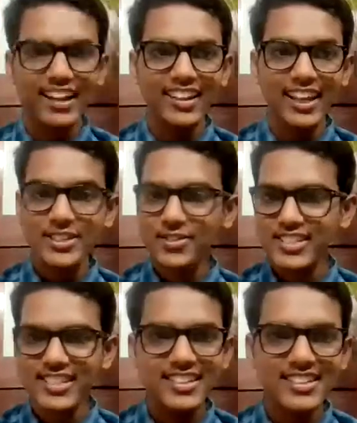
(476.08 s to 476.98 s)
And the next
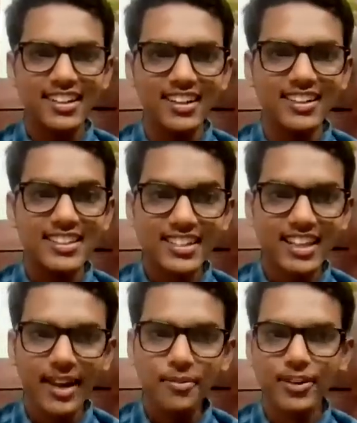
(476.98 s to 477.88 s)
question is,
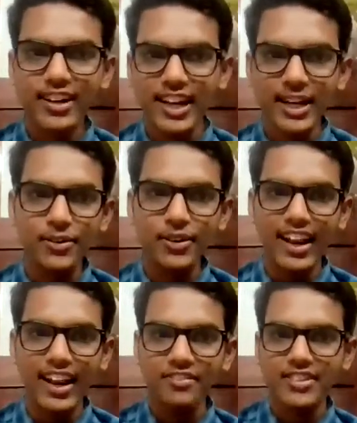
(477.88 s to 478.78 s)
describe your day-to-day
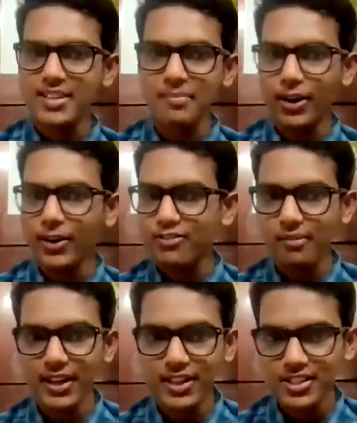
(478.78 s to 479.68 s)
life as a
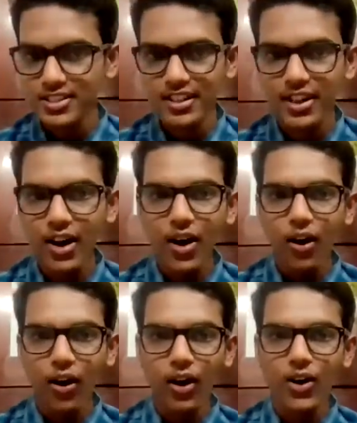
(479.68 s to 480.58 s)
bioinformatician,
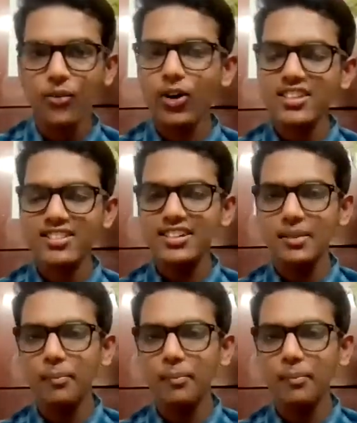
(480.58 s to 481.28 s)
or what does a